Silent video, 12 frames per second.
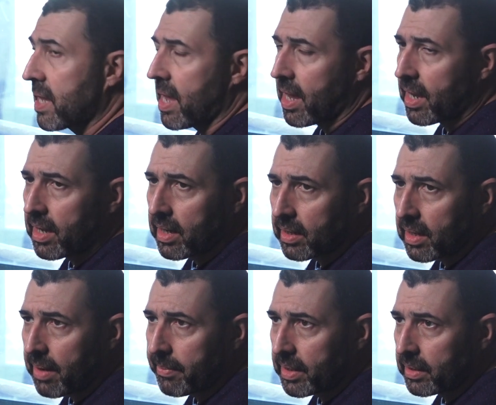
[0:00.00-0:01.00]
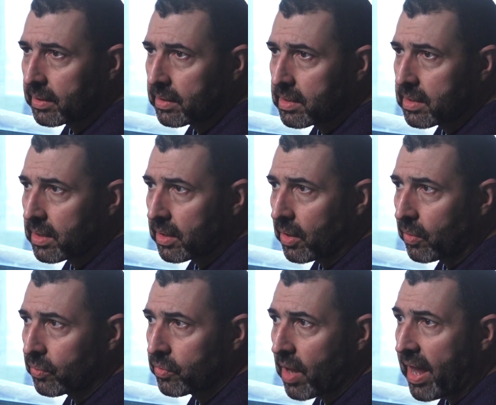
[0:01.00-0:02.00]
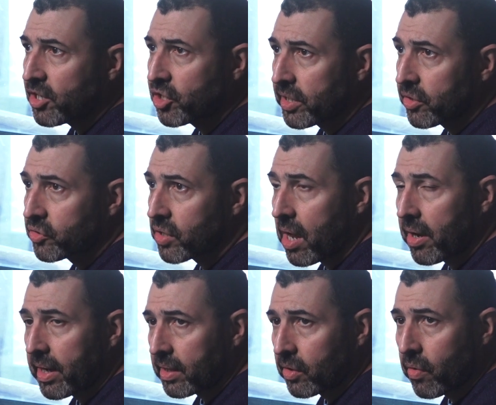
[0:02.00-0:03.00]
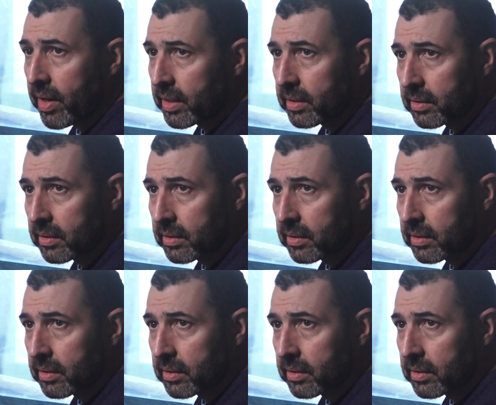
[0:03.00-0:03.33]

yeah, I mean, the engineers are now getting credit.